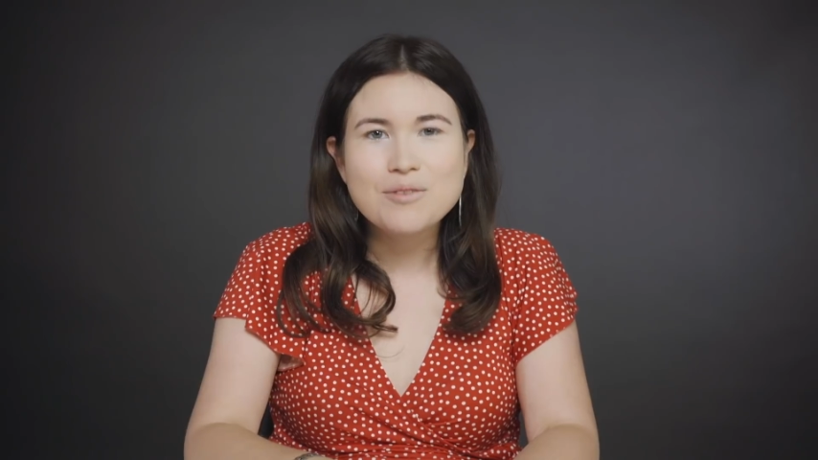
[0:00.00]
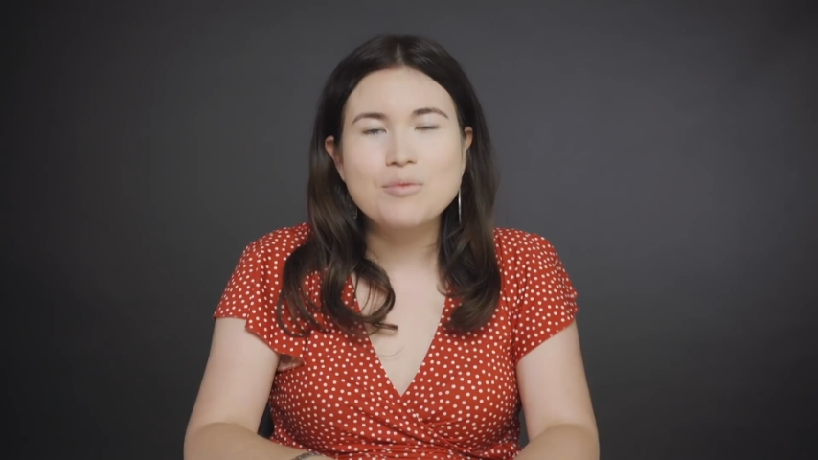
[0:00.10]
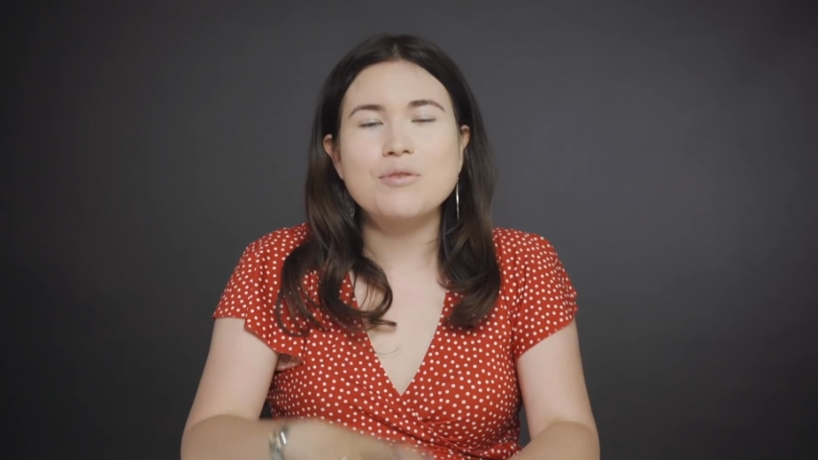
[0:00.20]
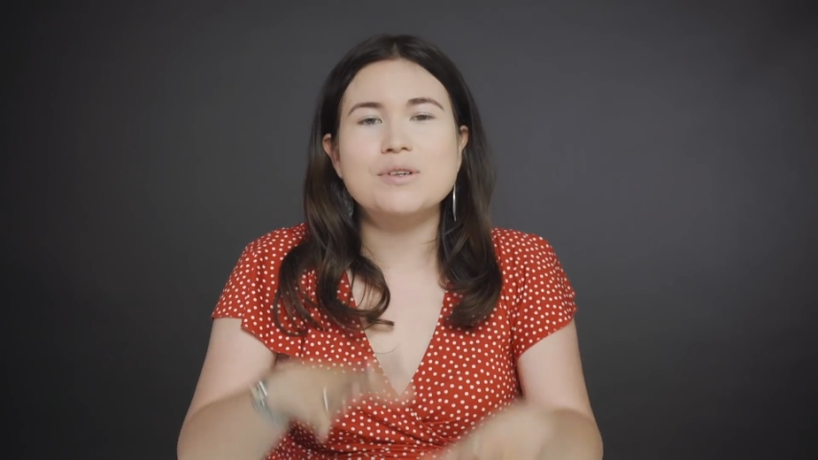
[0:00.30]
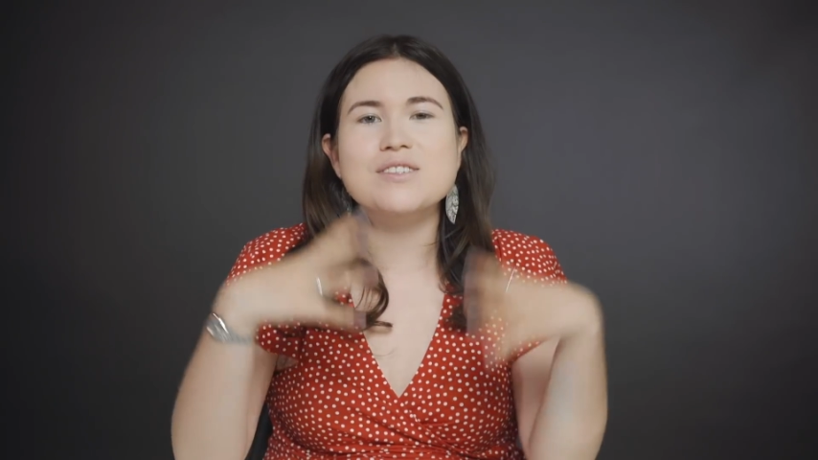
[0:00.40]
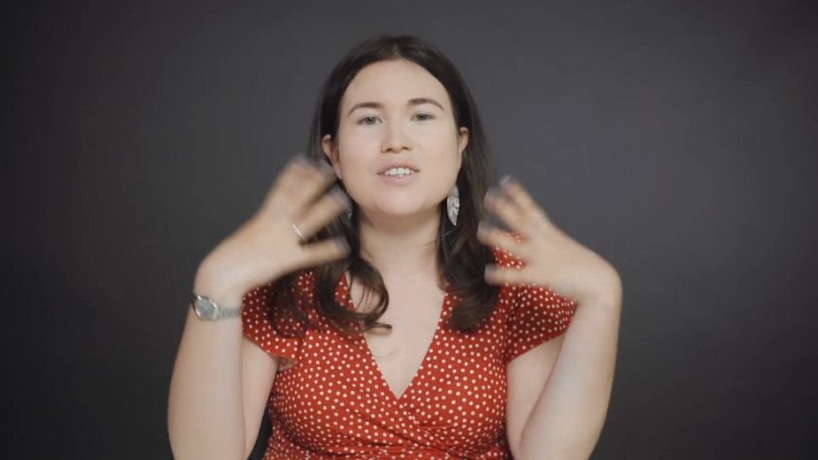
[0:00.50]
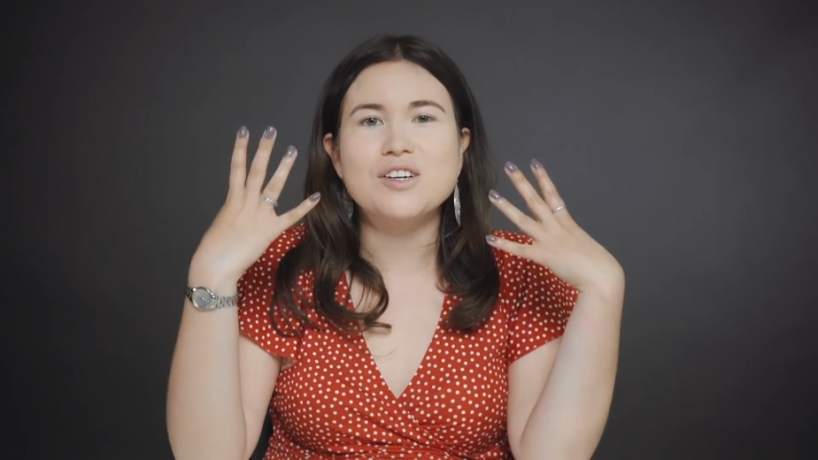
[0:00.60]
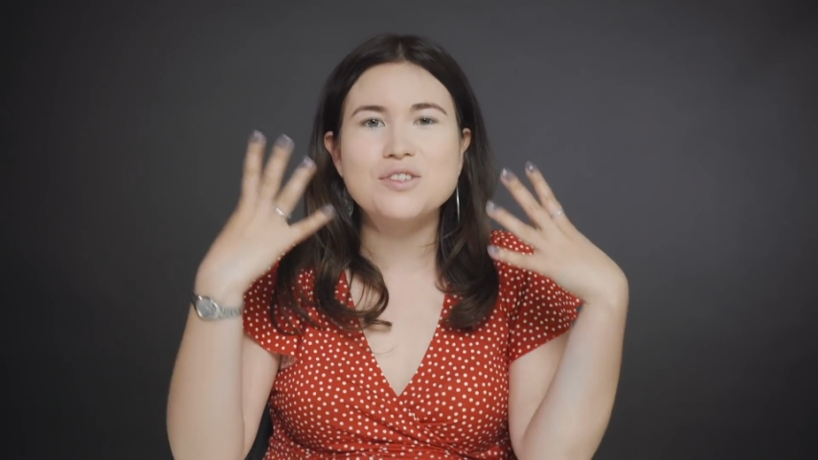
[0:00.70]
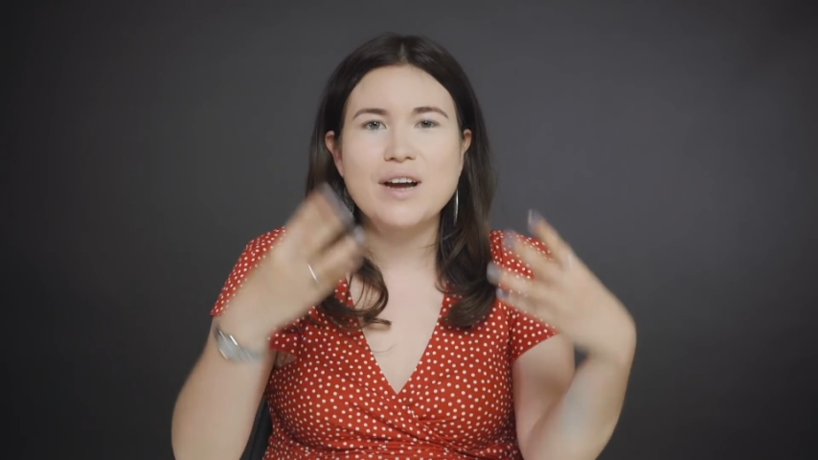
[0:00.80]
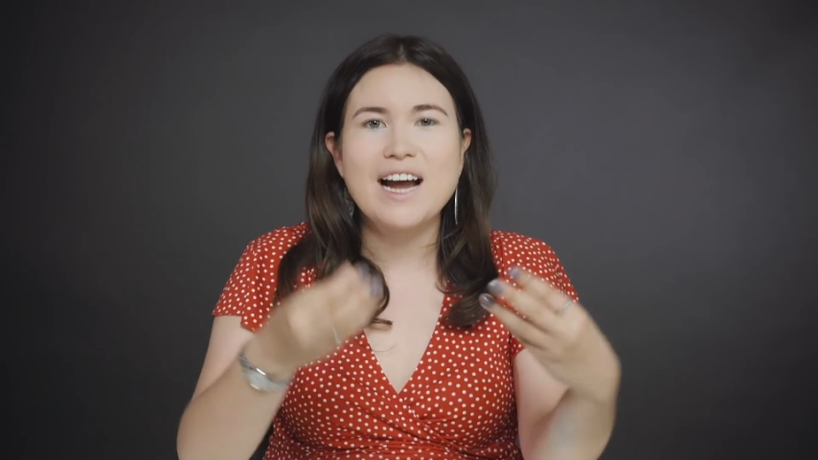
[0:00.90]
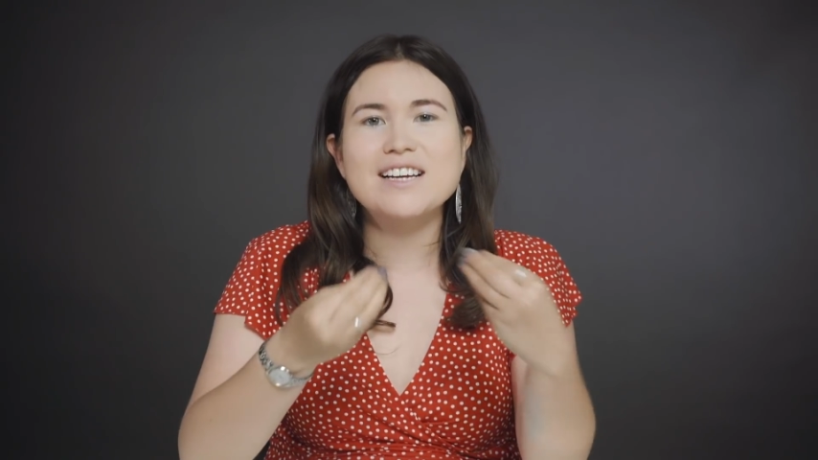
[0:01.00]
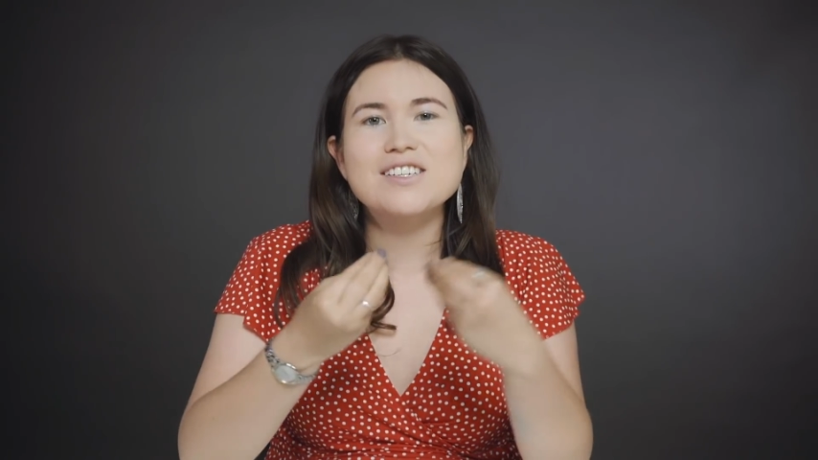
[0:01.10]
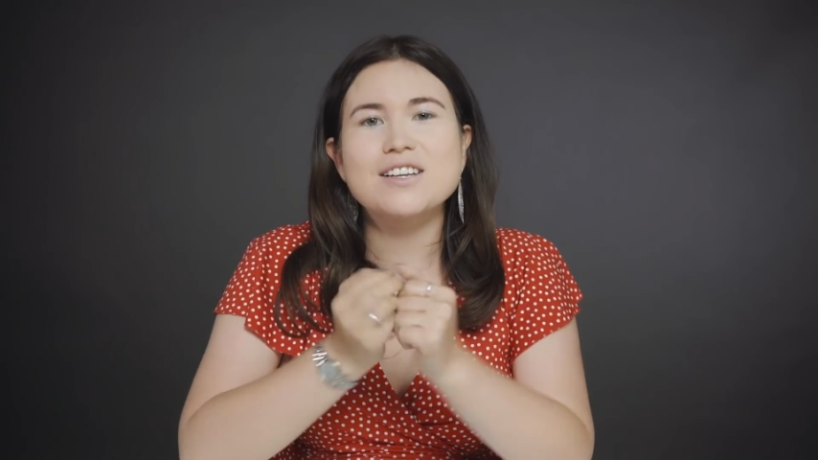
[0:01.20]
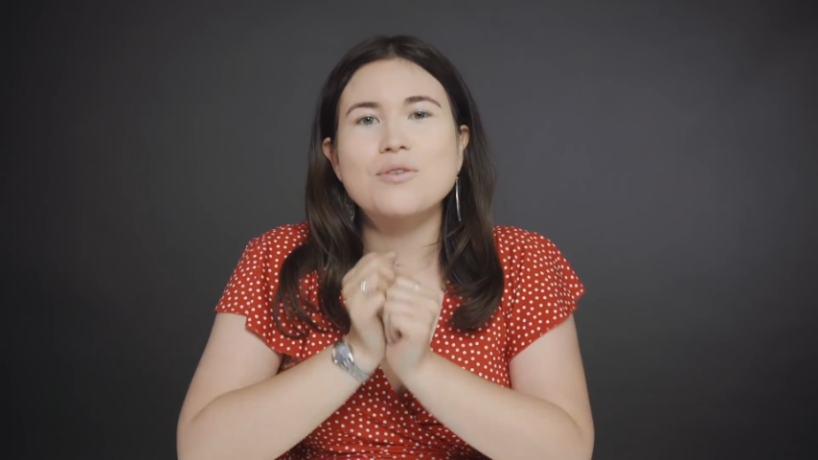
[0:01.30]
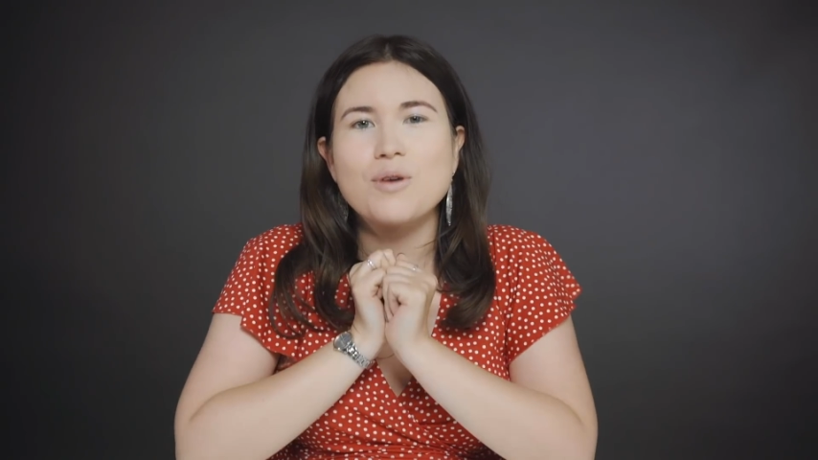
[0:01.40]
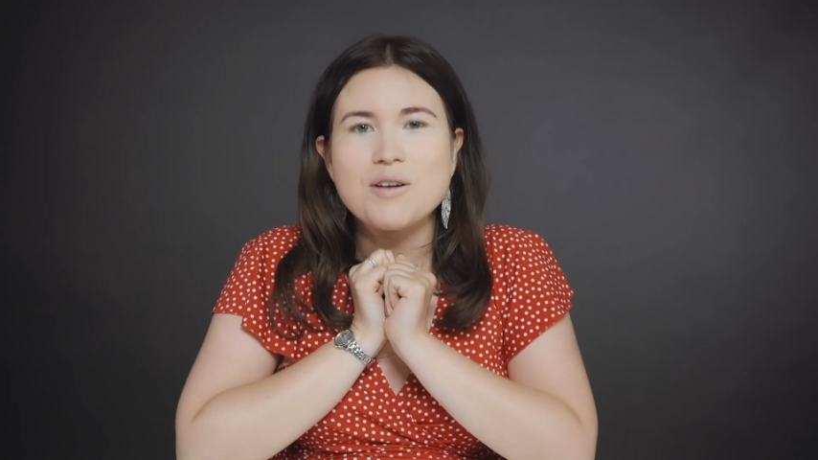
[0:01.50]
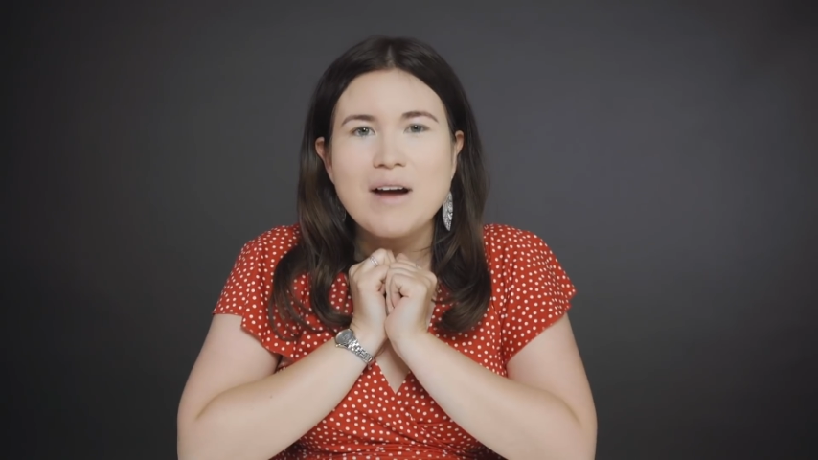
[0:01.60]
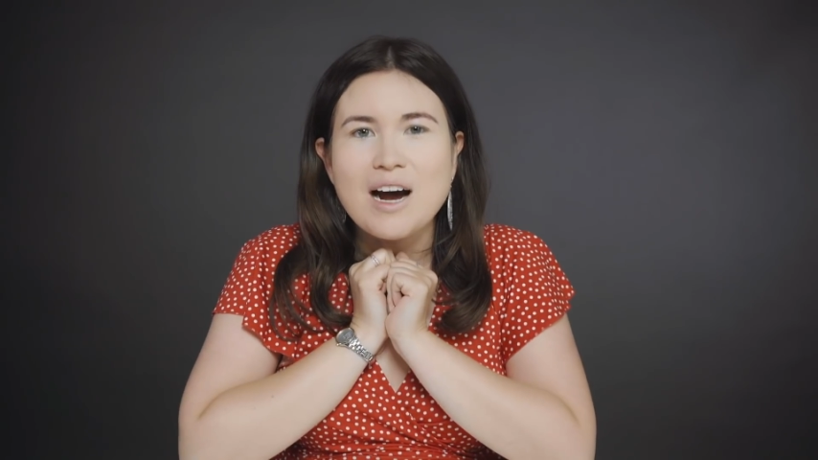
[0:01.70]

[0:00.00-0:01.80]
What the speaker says: where we start to actually warm